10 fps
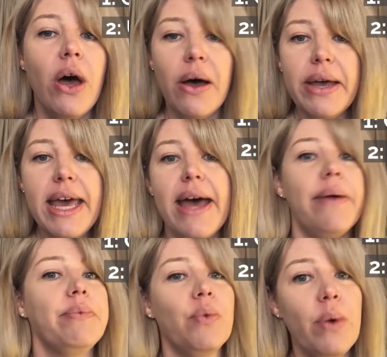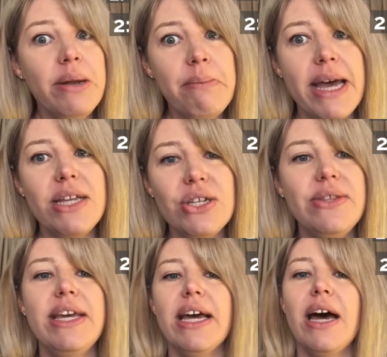Oh yeah, one major
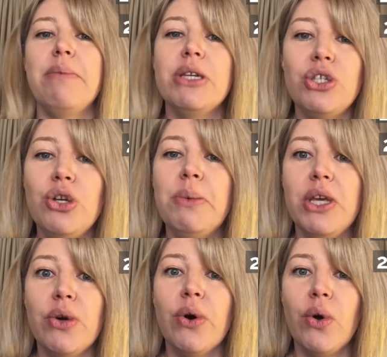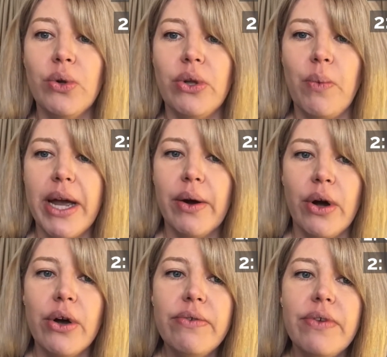thing I'm assuming you're all aware
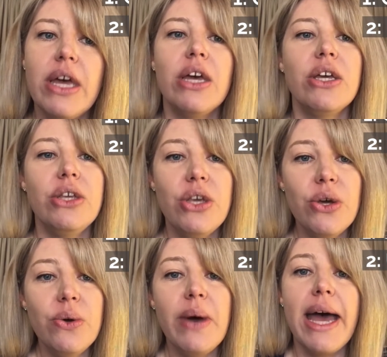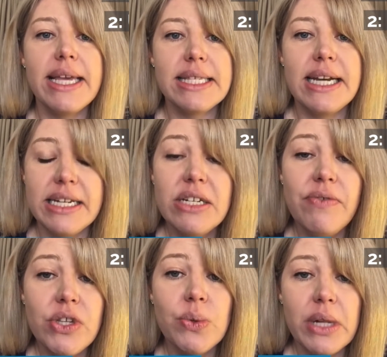of, you as an
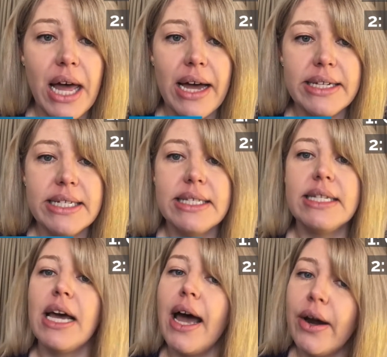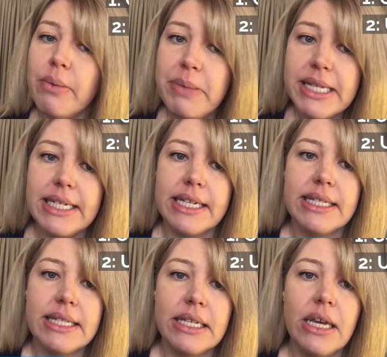individual artist are a
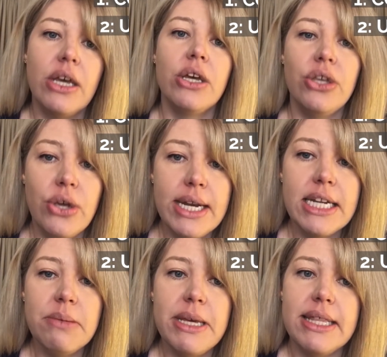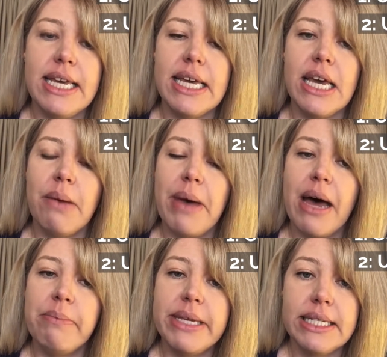business. You need to be thinking
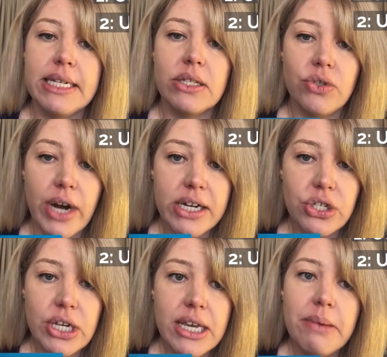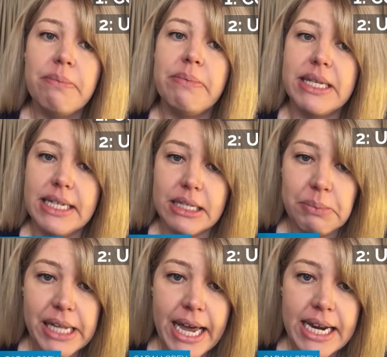about business strategy, business
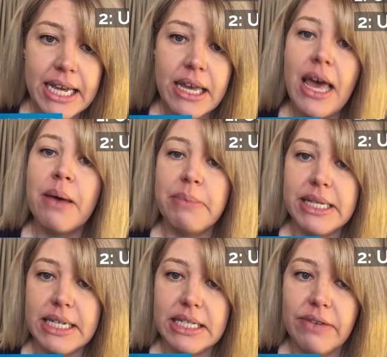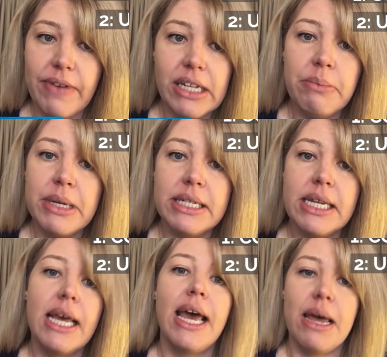planning, business development,
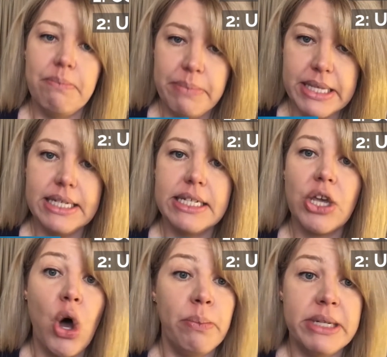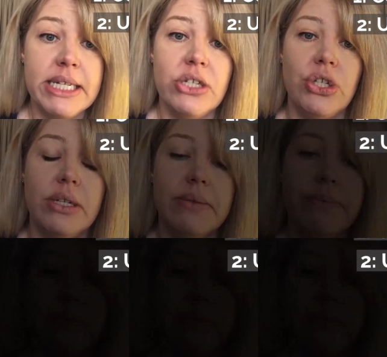and business competition.